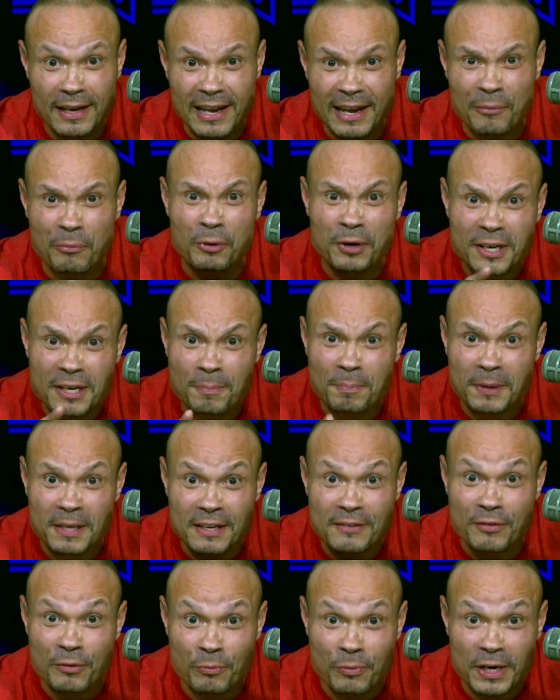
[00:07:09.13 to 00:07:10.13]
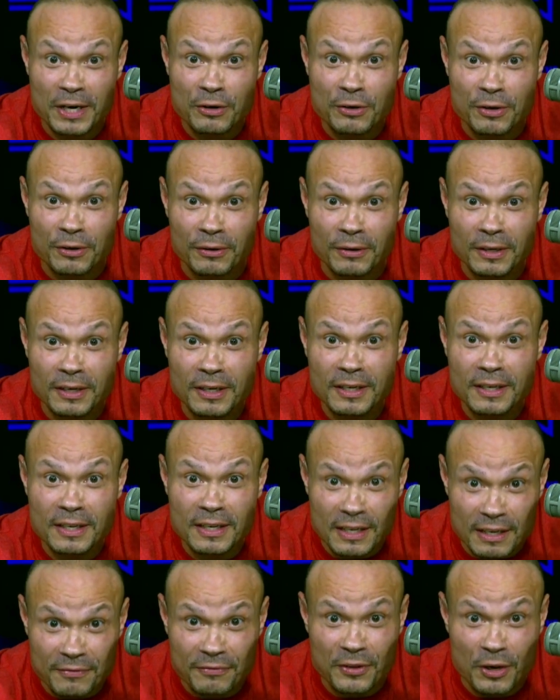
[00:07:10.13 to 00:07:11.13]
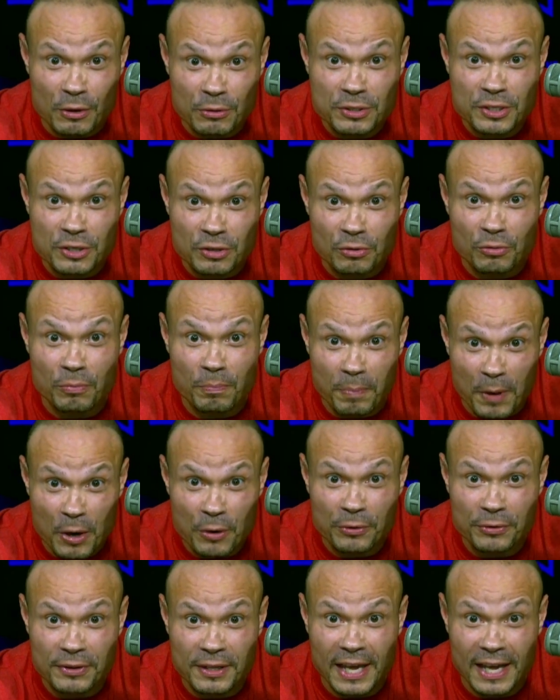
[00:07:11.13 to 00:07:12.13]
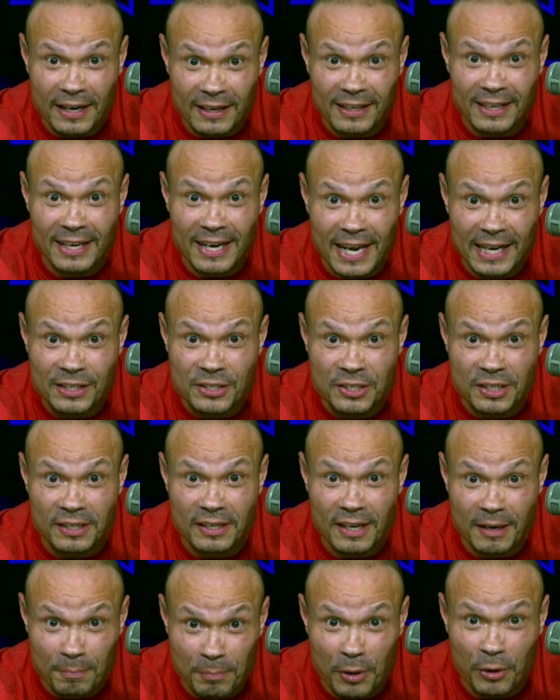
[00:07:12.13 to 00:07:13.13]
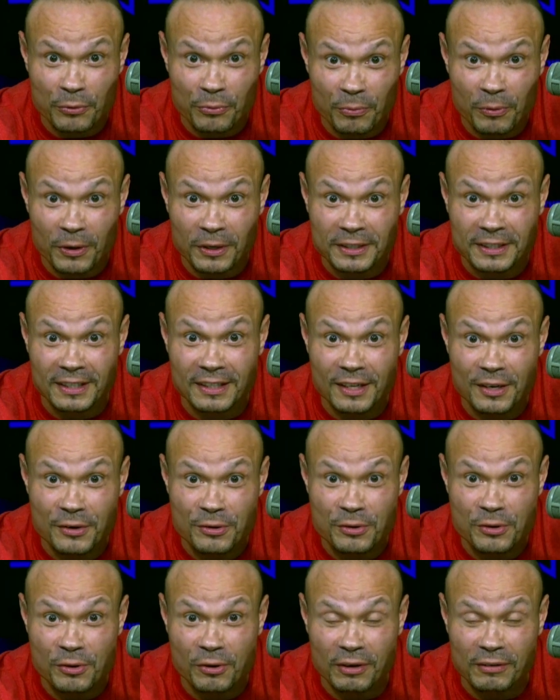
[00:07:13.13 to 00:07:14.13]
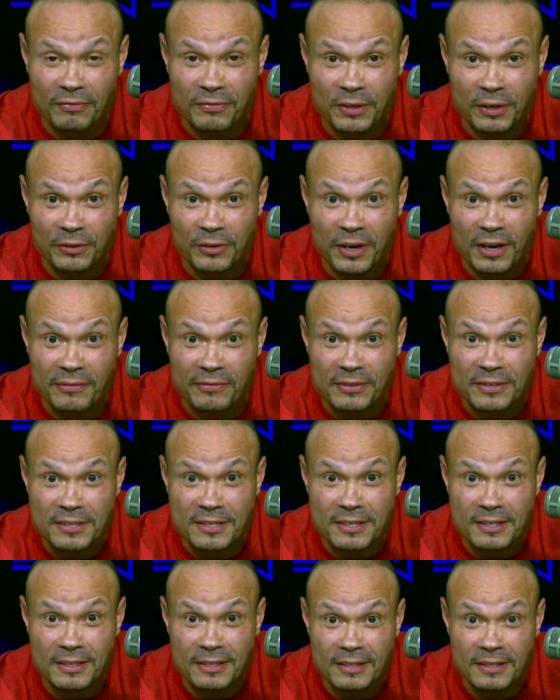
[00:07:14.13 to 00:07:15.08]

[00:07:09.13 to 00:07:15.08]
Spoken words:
And wouldn't it be even weirder if those two both had a connection and both worked in the New York field office?